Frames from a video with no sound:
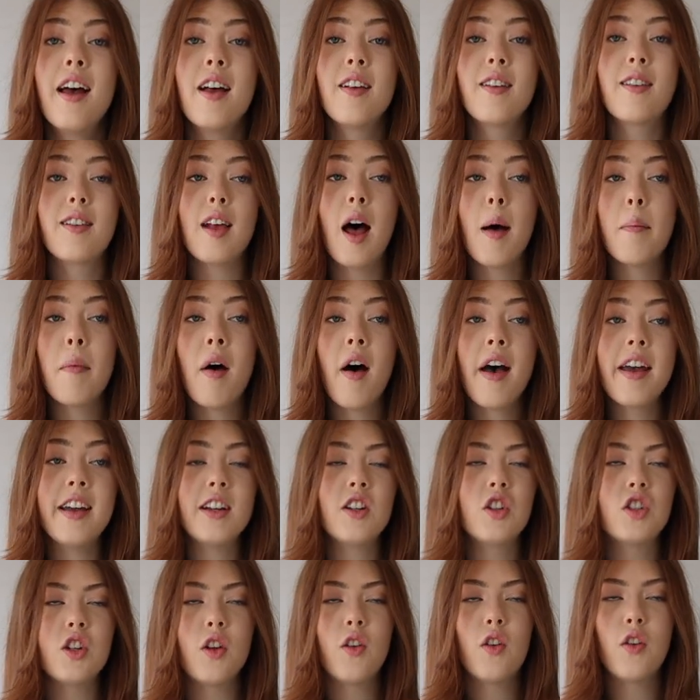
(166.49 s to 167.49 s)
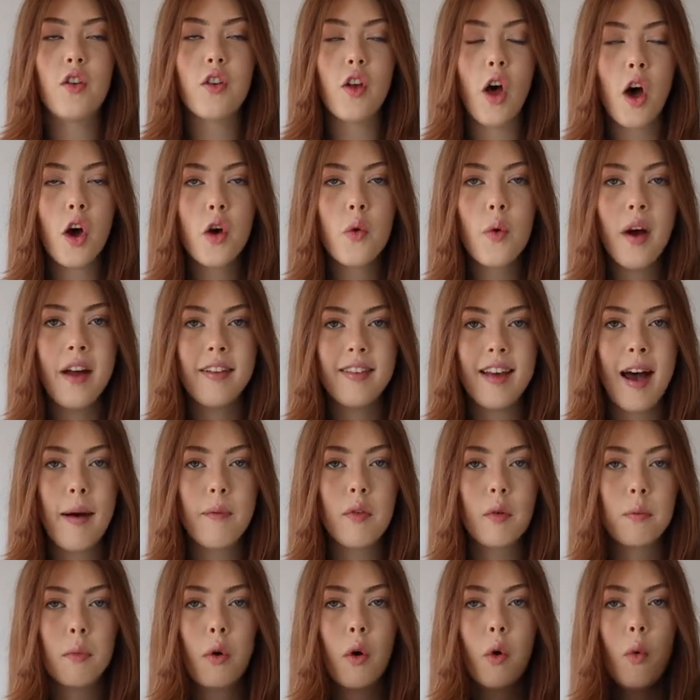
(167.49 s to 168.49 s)
summer, it's just so
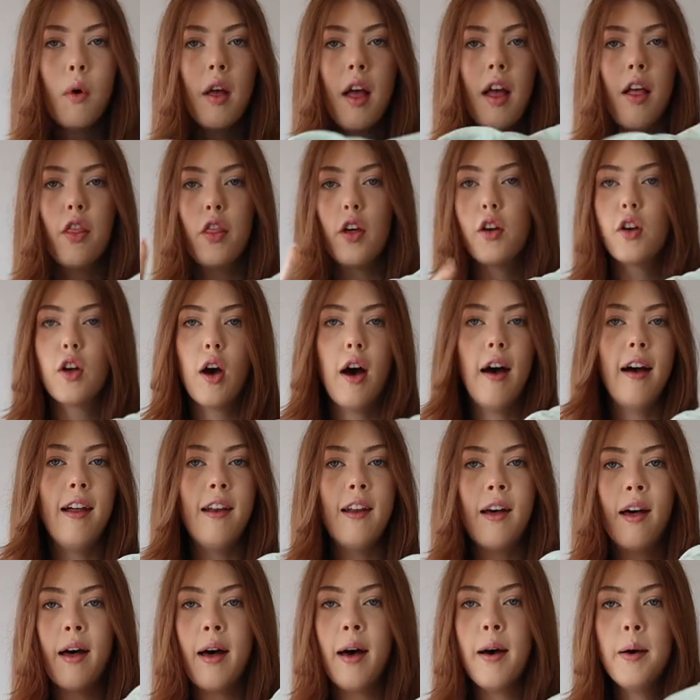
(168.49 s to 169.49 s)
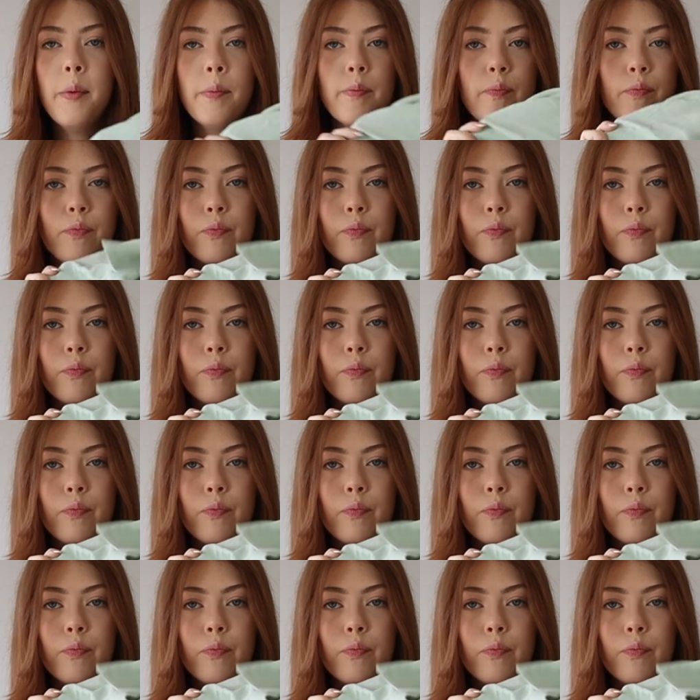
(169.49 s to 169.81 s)
adaptable. The colour,